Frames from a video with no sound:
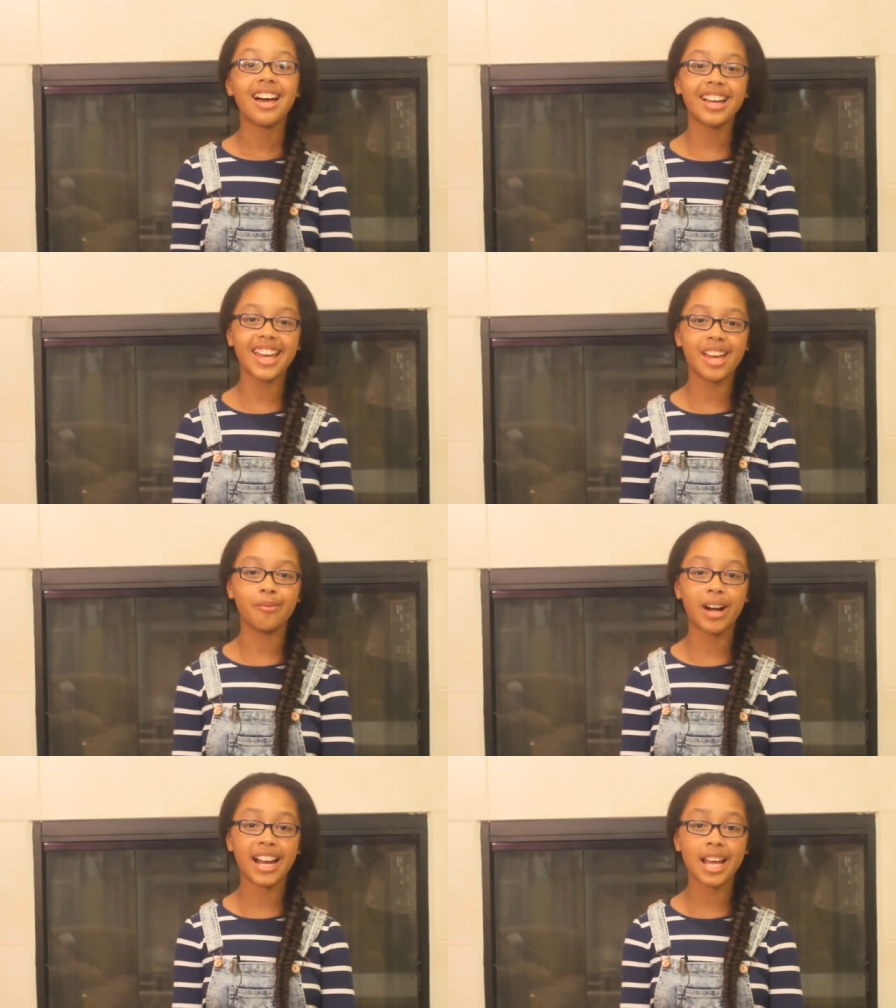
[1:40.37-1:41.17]

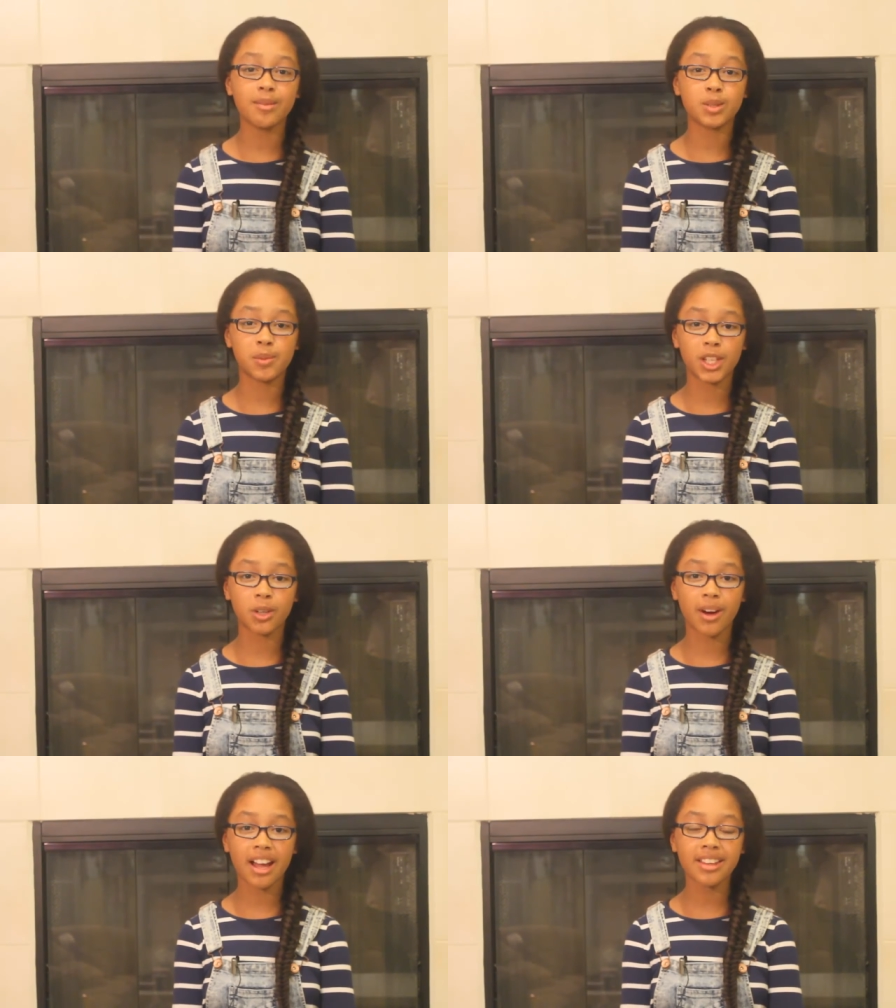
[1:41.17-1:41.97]
Again, my name is
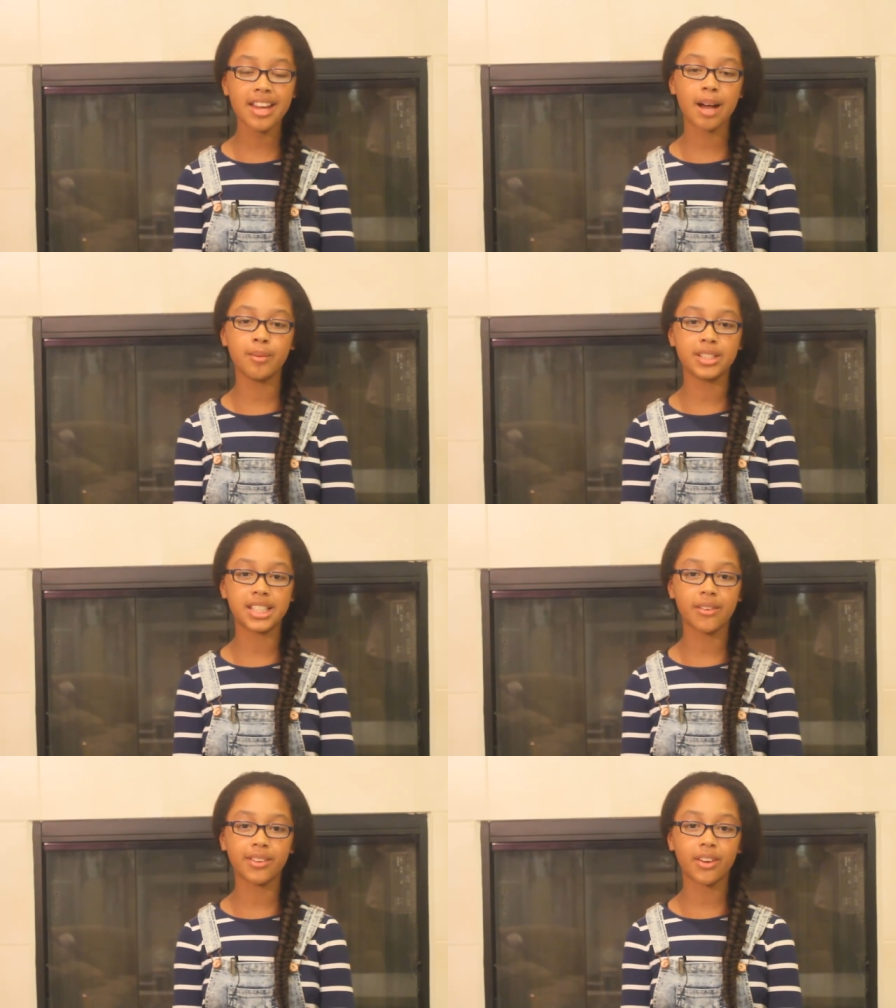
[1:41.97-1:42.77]
Malia Riley. I'm in
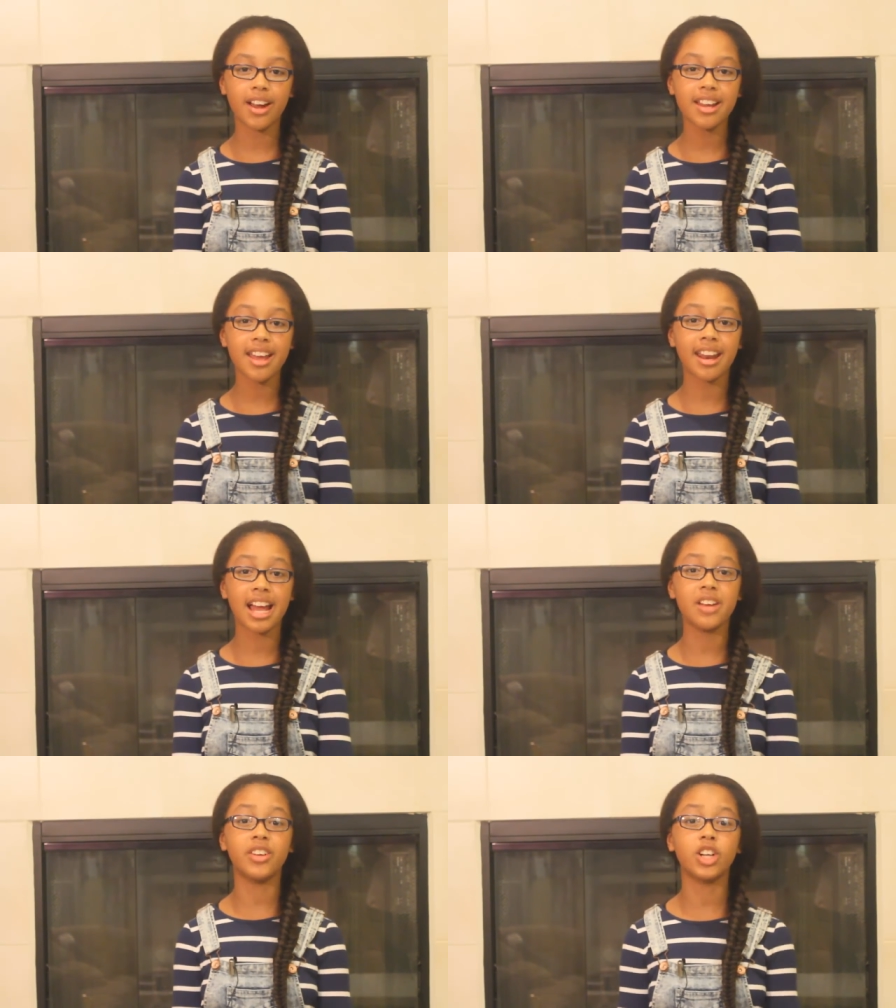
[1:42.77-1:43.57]
7th grade, and
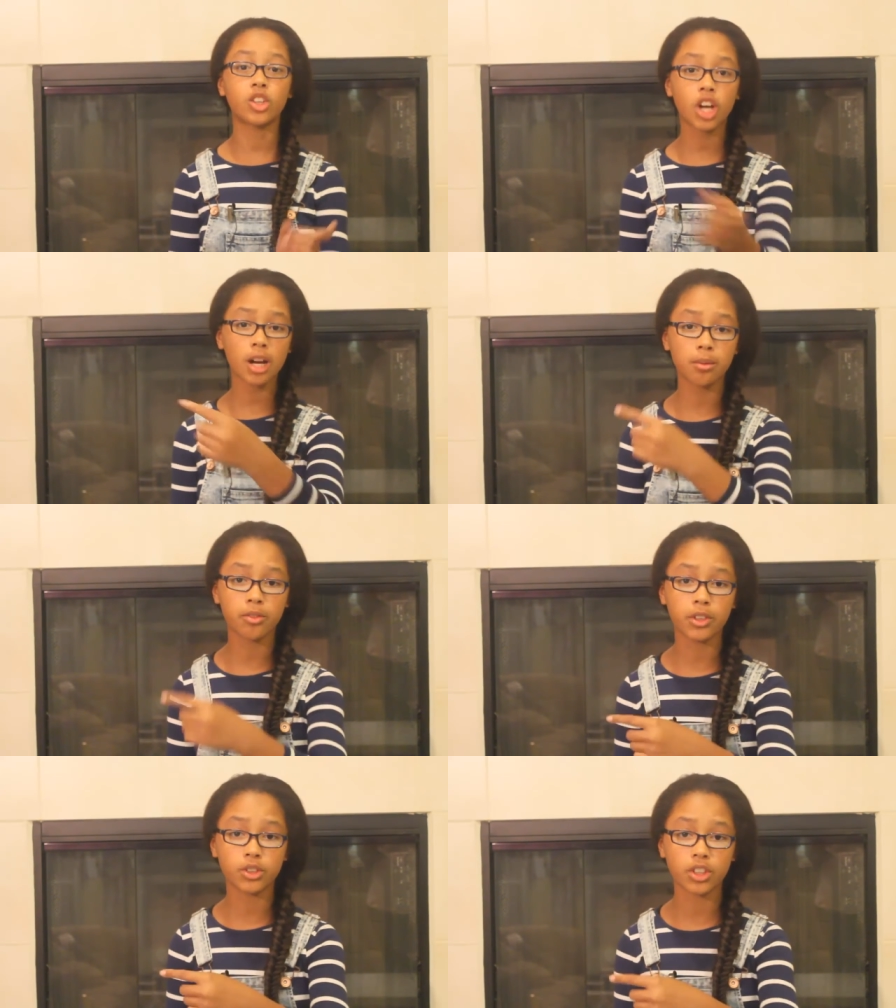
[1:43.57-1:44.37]
I have an incredible
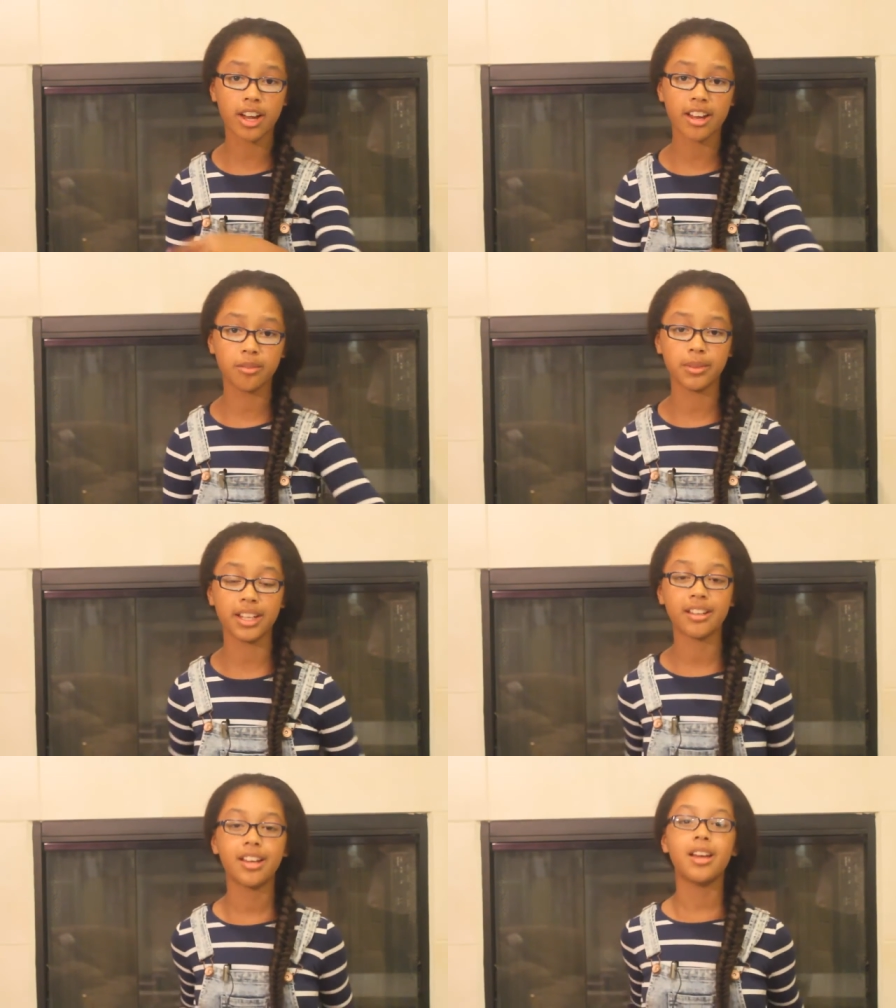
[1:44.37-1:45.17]
future ahead of me.